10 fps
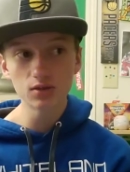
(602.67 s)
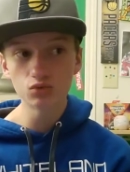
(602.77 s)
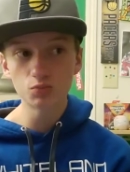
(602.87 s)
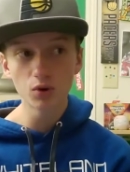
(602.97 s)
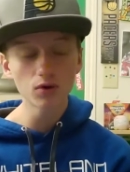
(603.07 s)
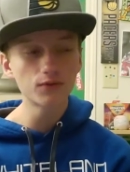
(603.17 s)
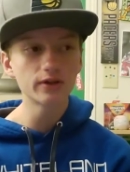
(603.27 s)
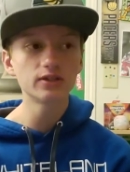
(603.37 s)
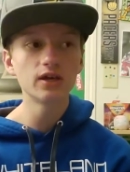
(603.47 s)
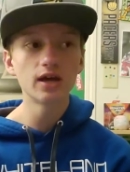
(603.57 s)
it was
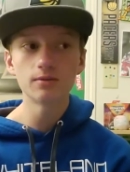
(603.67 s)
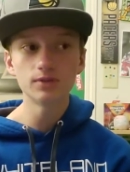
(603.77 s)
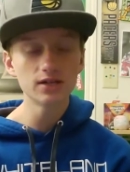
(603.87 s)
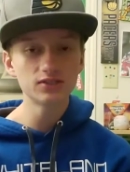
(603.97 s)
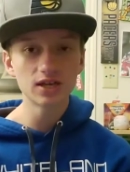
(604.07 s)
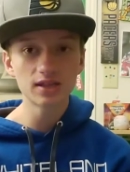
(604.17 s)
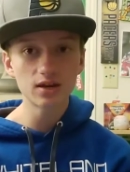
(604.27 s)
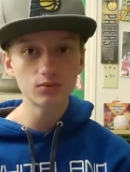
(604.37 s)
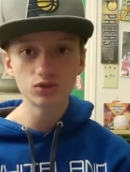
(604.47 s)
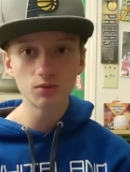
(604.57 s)
perfect. I'm not saying that
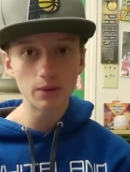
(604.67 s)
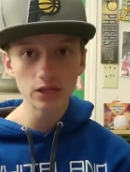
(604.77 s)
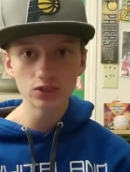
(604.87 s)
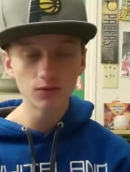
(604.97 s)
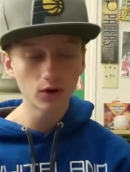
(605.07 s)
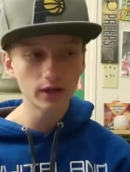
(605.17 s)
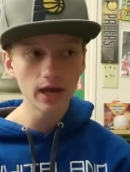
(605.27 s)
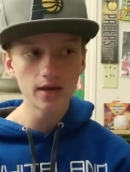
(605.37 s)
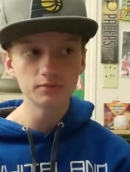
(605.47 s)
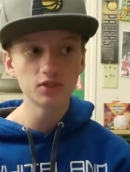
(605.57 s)
it was the best of our
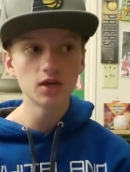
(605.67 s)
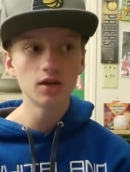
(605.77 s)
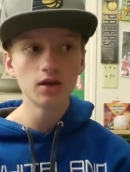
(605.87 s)
games.